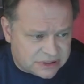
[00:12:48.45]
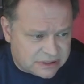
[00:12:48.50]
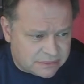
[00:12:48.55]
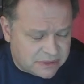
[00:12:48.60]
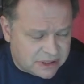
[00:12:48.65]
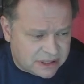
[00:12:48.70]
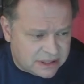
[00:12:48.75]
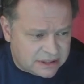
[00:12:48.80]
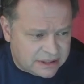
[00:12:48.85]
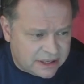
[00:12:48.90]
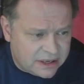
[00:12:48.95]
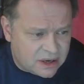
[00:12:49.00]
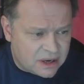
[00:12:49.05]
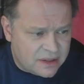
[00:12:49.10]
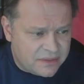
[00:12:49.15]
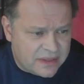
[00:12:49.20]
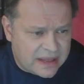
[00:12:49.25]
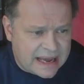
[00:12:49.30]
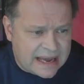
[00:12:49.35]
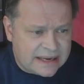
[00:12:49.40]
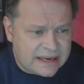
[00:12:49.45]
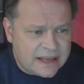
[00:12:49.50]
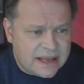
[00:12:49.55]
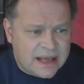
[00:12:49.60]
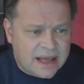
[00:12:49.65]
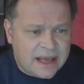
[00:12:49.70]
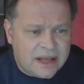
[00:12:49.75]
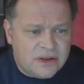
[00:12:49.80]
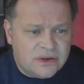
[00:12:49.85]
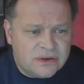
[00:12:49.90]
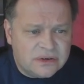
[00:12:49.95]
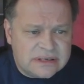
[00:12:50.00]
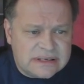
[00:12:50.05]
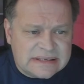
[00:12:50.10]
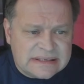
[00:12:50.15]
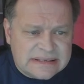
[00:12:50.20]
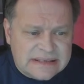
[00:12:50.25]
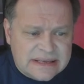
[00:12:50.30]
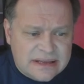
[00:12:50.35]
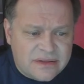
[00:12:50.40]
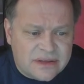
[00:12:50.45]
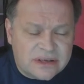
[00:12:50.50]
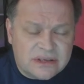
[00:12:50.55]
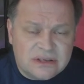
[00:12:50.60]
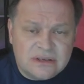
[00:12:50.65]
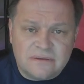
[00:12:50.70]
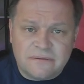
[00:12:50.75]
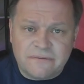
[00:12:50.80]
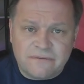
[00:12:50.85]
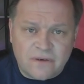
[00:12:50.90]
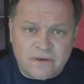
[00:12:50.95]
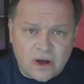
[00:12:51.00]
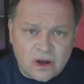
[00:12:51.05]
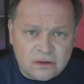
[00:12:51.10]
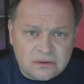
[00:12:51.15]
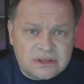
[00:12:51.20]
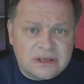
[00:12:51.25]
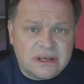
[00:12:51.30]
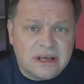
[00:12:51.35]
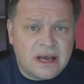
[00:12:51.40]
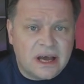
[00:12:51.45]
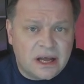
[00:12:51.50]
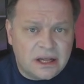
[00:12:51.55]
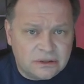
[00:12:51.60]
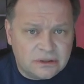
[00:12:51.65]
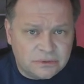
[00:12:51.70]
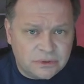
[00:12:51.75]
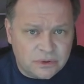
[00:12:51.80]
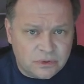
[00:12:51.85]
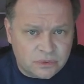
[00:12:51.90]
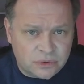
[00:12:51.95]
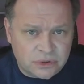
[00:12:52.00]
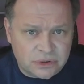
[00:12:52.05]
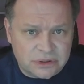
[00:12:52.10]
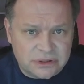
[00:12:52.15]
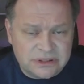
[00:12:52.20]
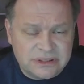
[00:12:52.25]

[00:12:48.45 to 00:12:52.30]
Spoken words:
I'm going to click on that, and you're going to see the default coloring rules